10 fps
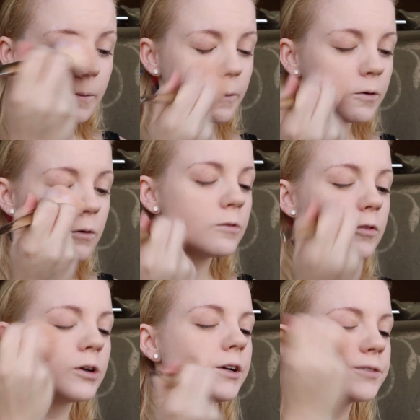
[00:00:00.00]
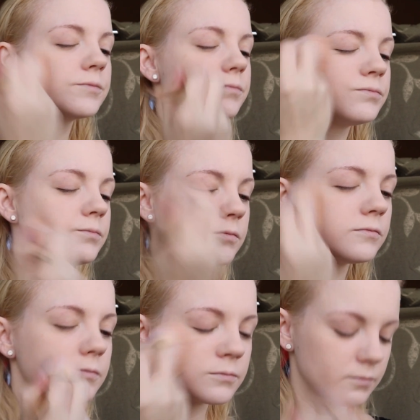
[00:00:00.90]
Go over
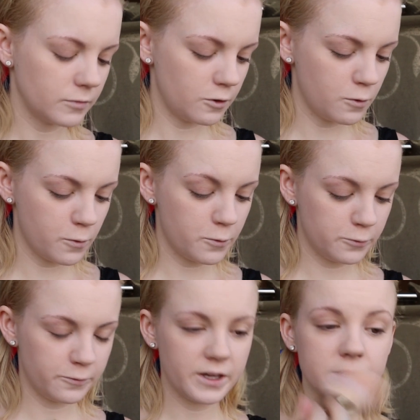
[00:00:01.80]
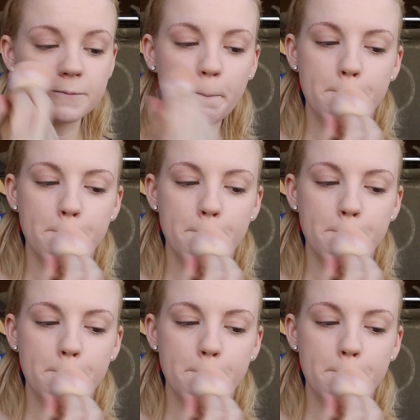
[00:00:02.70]
your whole face.